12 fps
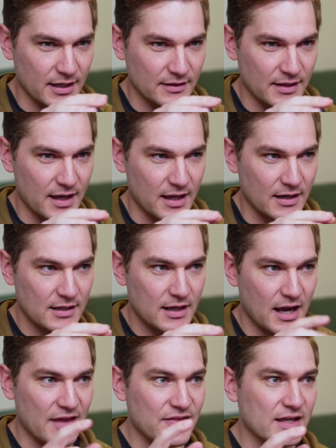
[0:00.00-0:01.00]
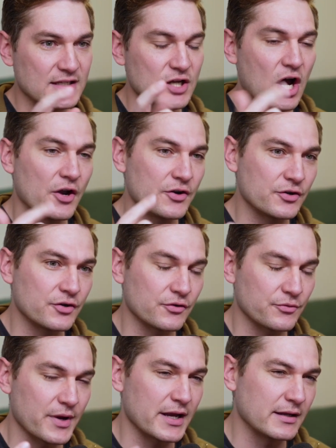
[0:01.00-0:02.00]
that I think it's
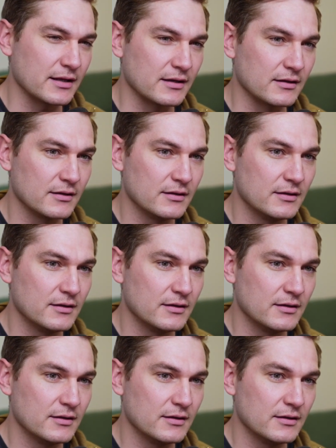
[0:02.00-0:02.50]
underrated